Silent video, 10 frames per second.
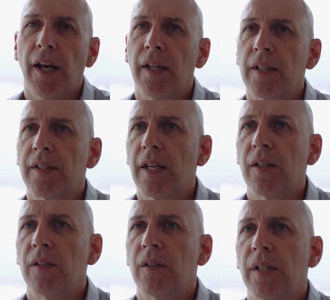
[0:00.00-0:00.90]
And the
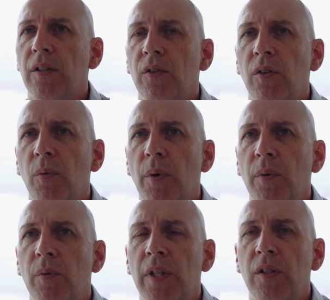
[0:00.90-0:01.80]
second issue that we
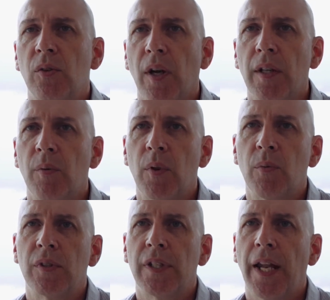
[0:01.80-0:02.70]
were really struggling with
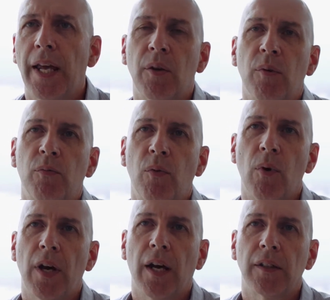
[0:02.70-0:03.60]
was inaccurate
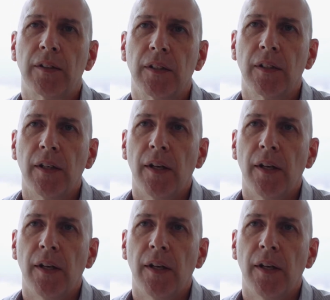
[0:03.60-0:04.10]
forecasting